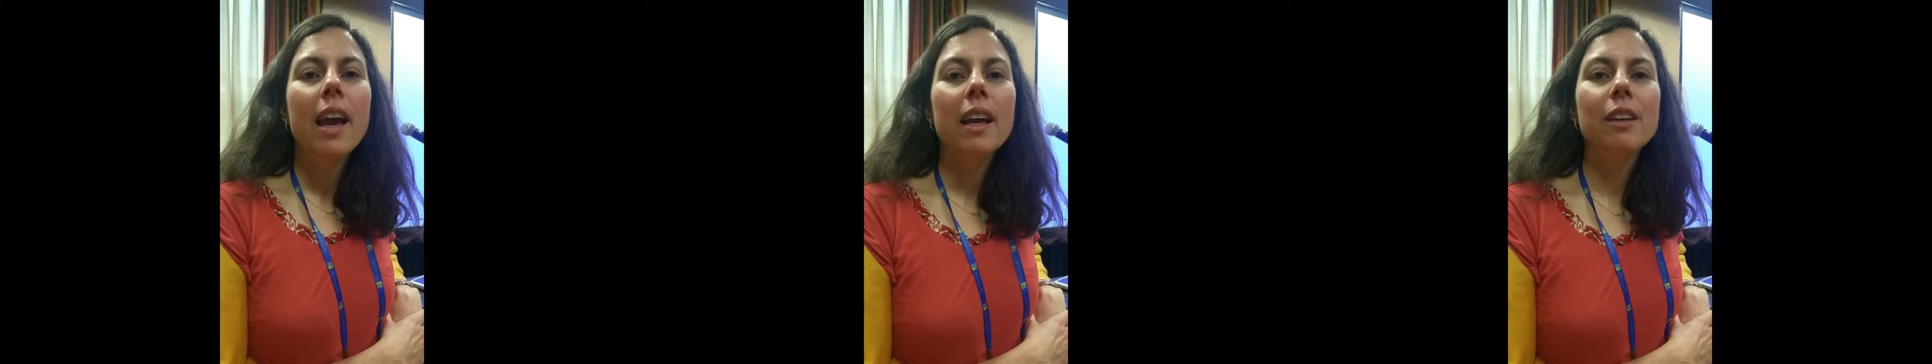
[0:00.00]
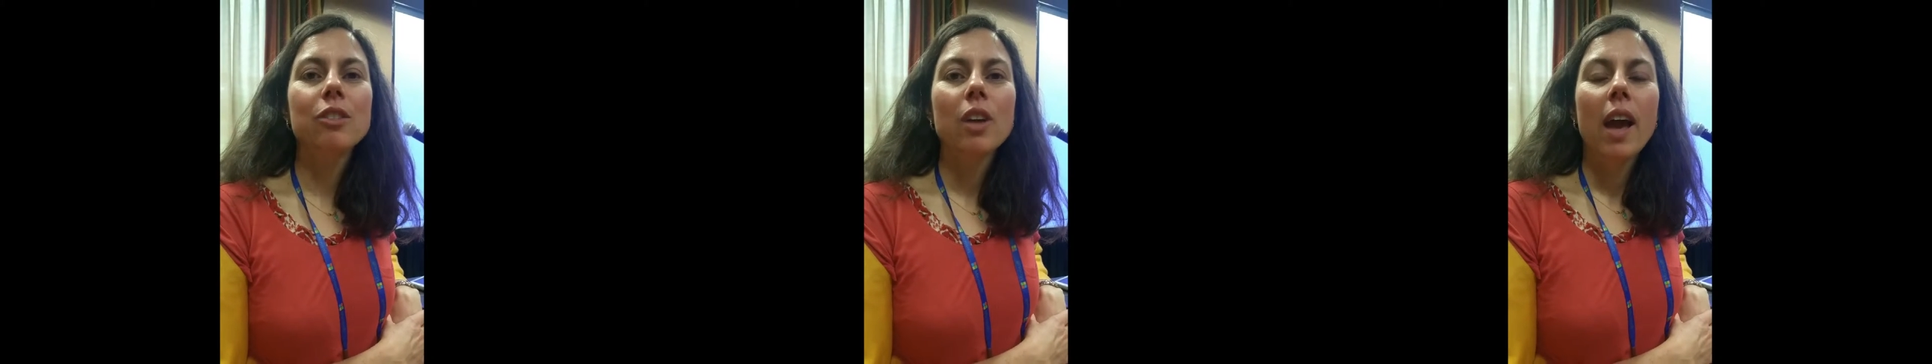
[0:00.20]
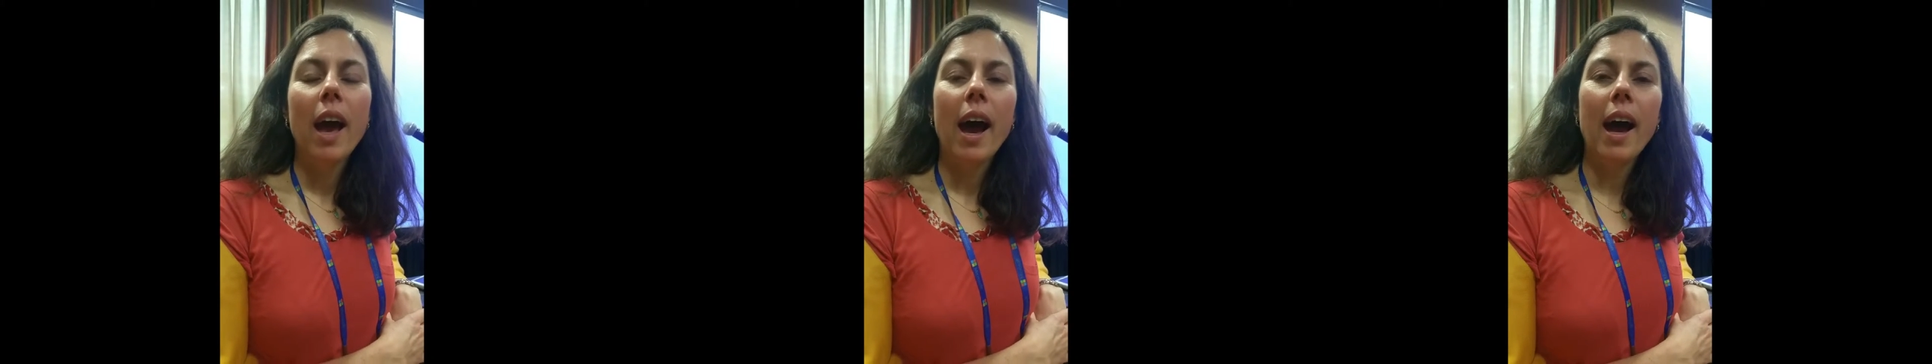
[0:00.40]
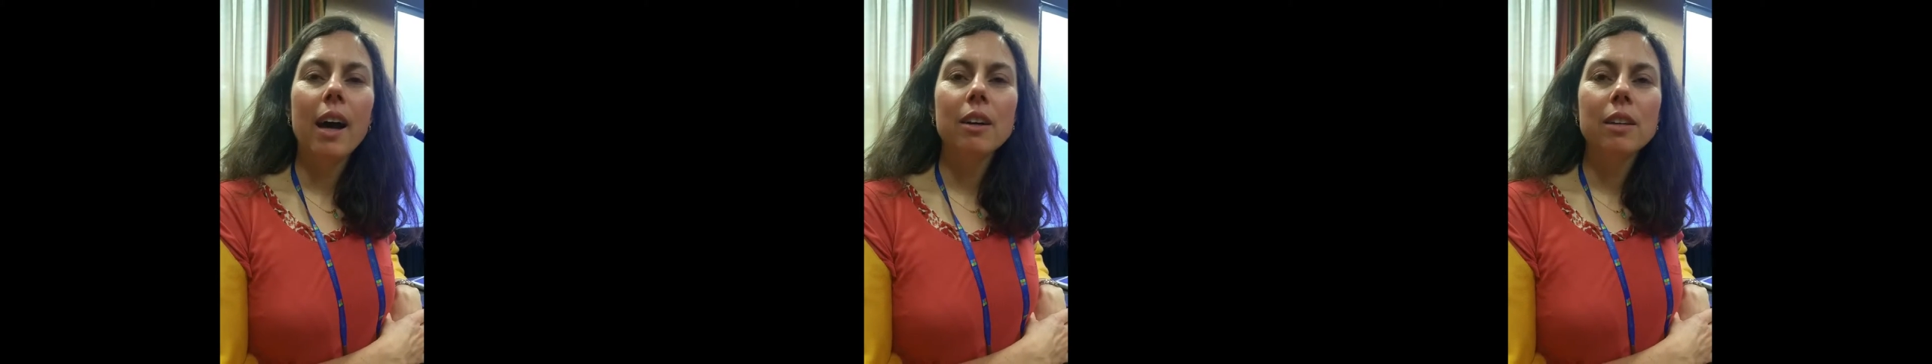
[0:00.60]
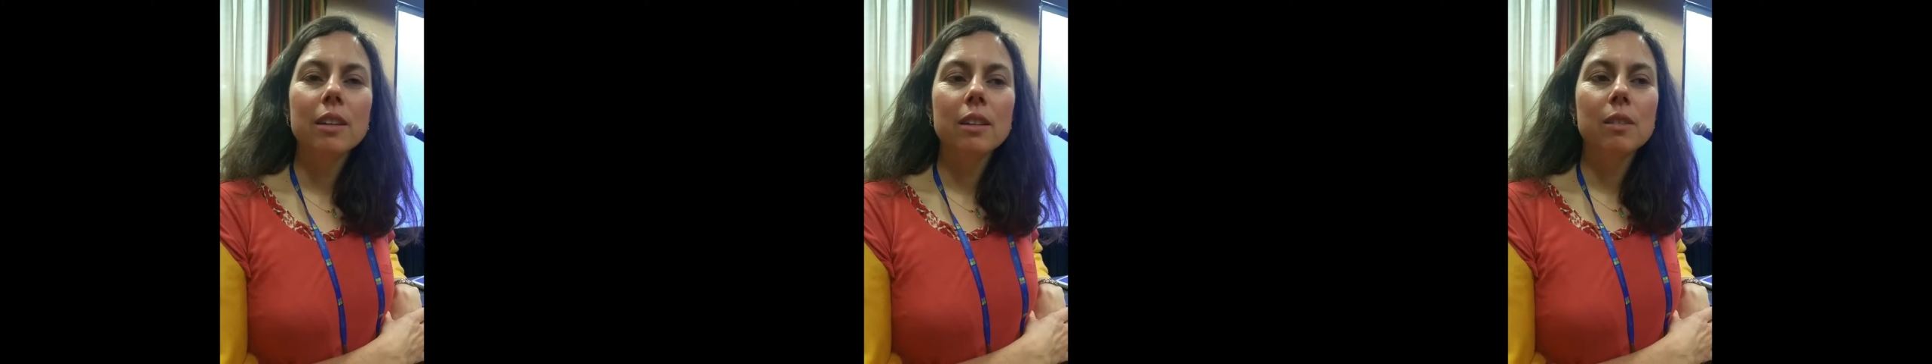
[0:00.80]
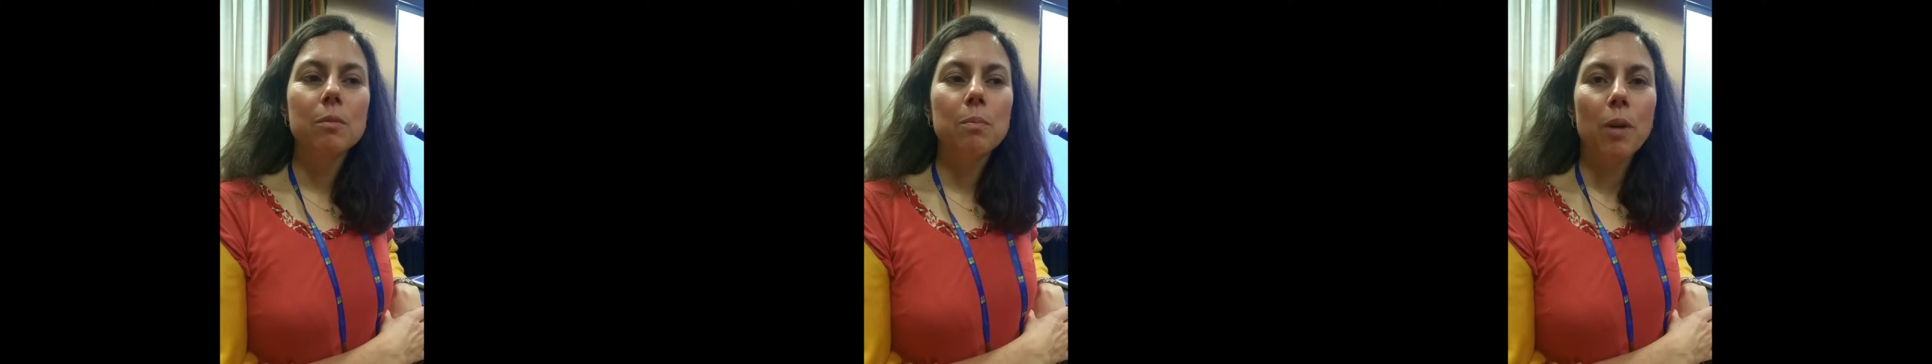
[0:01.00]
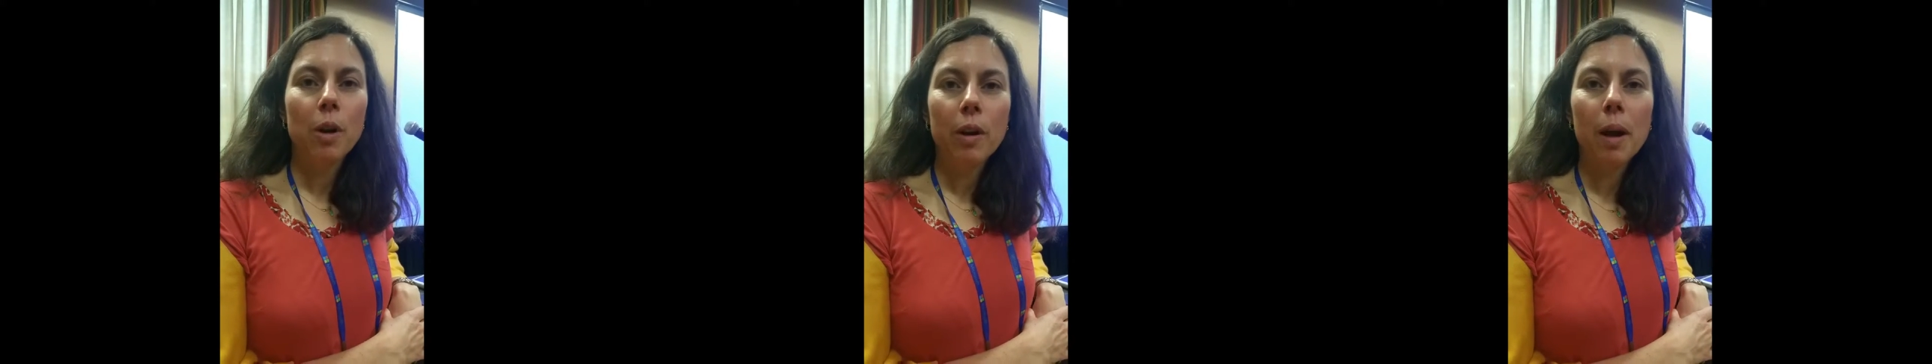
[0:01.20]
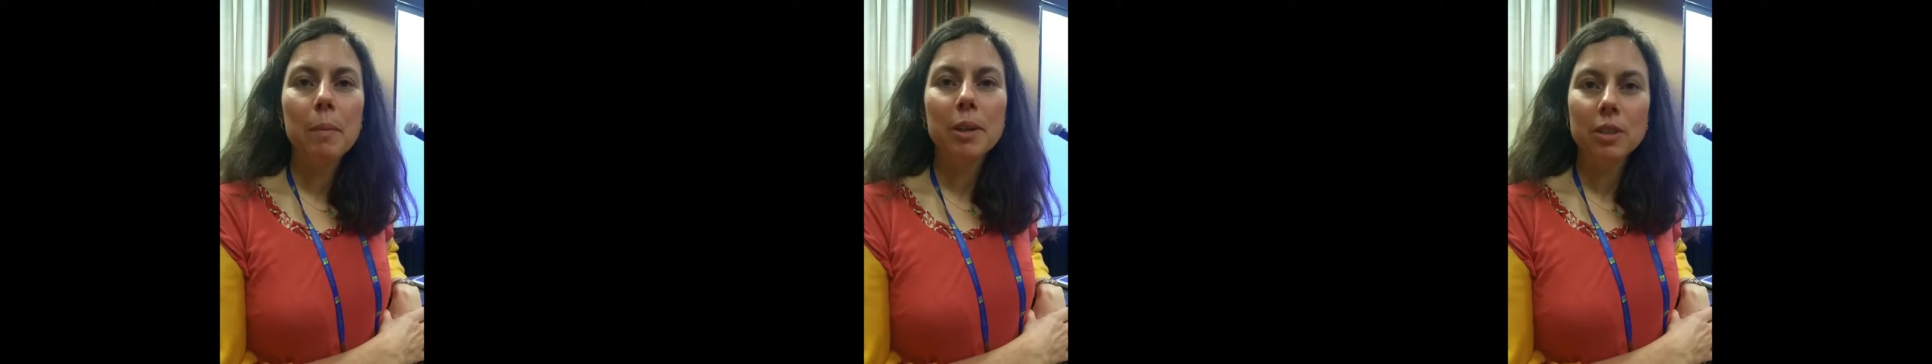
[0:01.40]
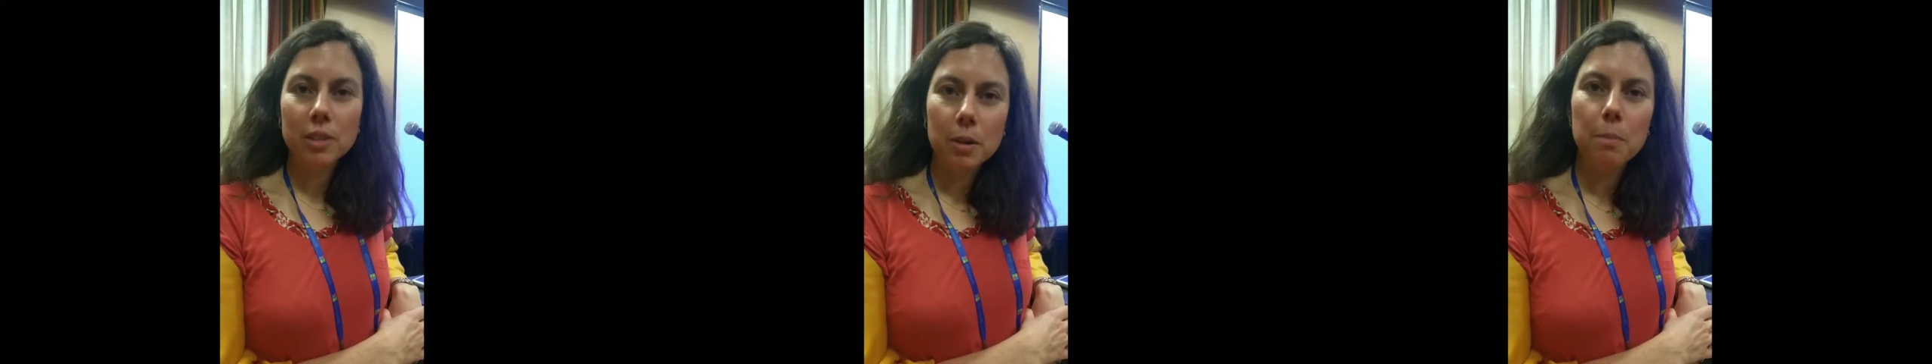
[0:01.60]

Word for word: is how did programmers